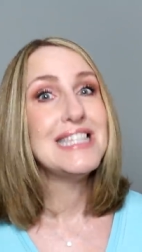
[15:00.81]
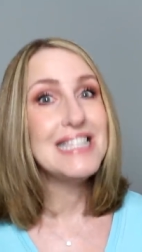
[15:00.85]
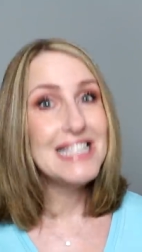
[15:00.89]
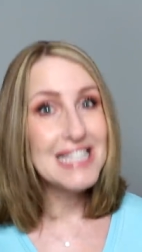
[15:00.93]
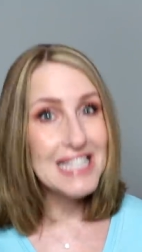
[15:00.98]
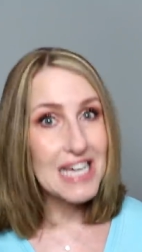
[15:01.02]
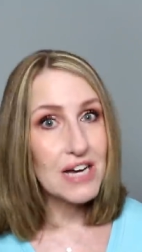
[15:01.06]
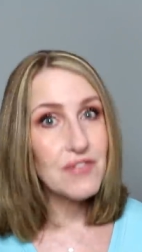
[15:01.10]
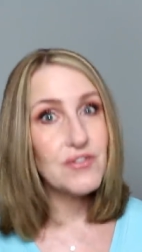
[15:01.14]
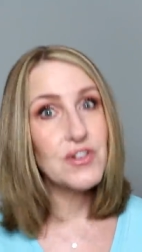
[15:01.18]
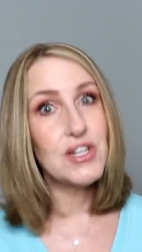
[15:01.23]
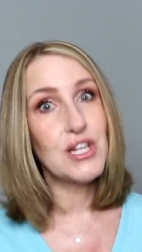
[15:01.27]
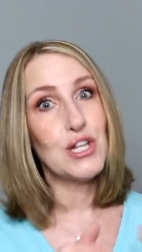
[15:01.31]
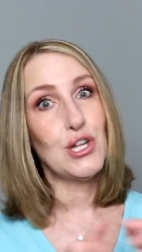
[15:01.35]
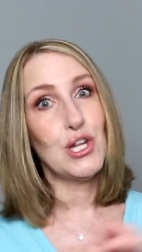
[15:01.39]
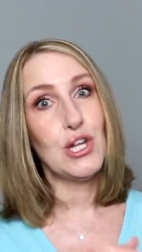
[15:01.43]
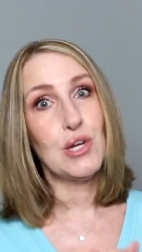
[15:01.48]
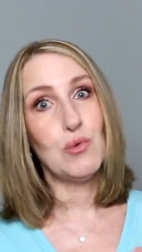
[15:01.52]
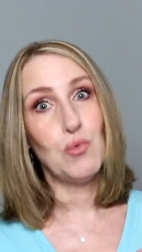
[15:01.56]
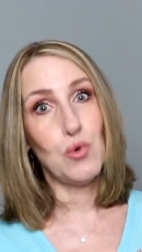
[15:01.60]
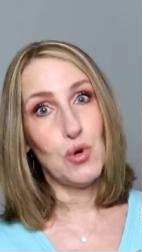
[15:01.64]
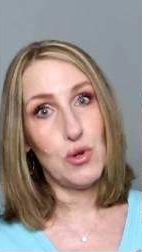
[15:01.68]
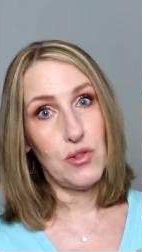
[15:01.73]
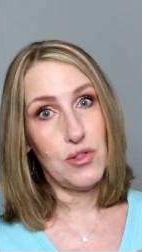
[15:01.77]

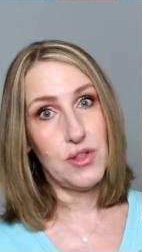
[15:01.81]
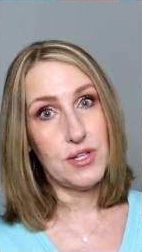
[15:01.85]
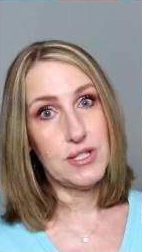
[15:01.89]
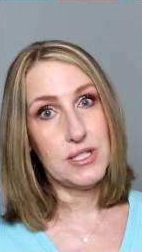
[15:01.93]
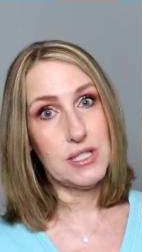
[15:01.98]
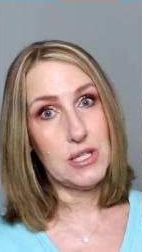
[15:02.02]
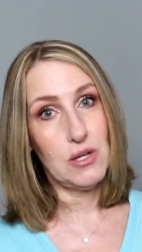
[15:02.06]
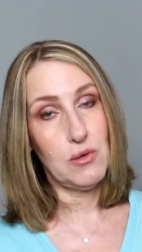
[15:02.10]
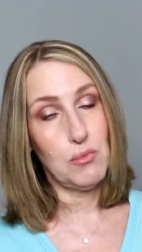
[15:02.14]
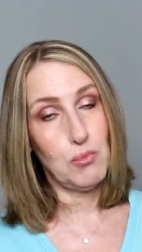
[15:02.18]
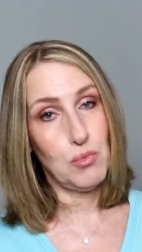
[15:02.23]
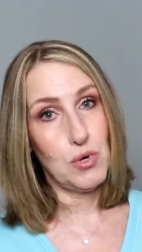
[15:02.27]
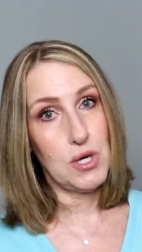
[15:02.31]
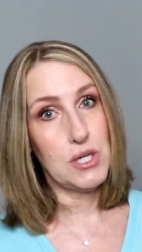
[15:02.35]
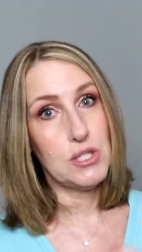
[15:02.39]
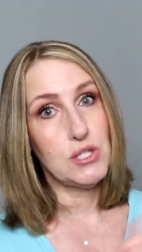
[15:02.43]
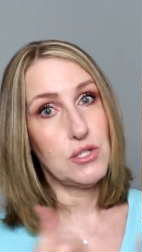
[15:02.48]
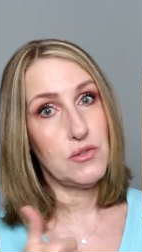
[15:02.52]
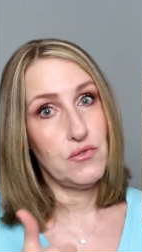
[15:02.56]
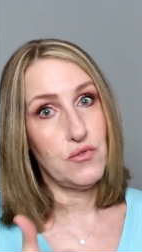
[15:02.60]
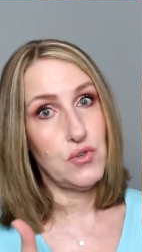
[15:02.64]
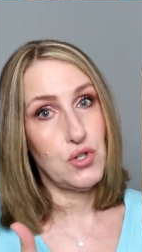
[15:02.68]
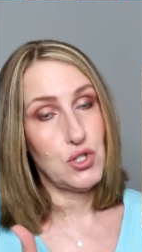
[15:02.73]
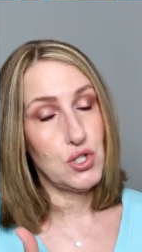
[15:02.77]
Definitely worth the sale
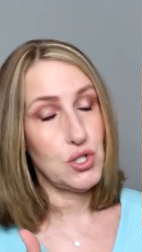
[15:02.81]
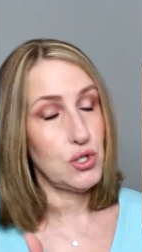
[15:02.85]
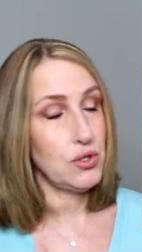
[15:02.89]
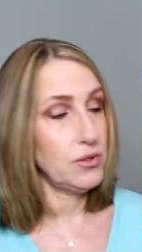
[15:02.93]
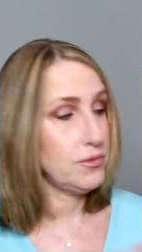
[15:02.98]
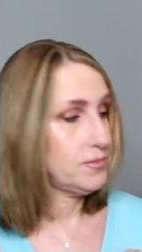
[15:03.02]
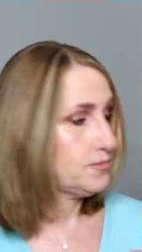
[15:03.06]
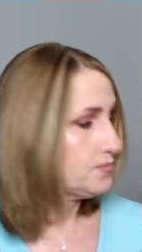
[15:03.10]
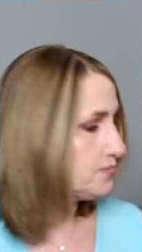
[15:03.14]
price for sure.